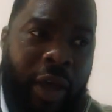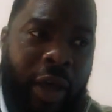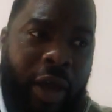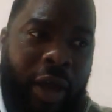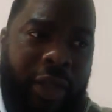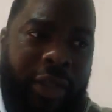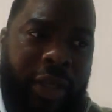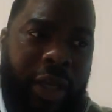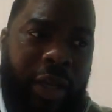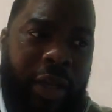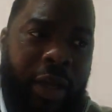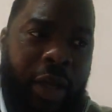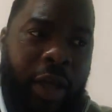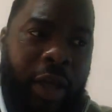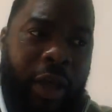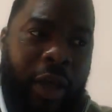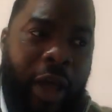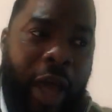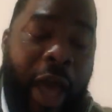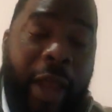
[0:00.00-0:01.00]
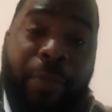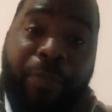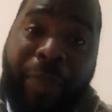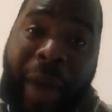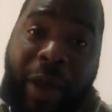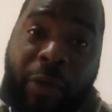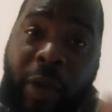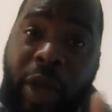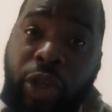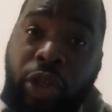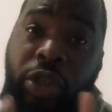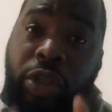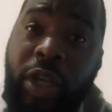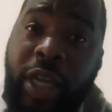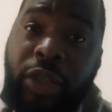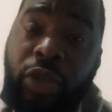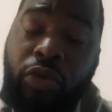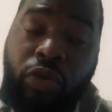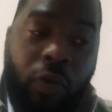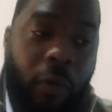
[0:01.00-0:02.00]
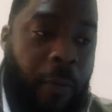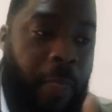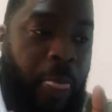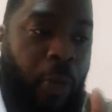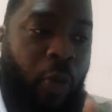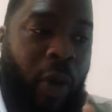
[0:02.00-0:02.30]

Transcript: And I said, and by the way, just to let you know,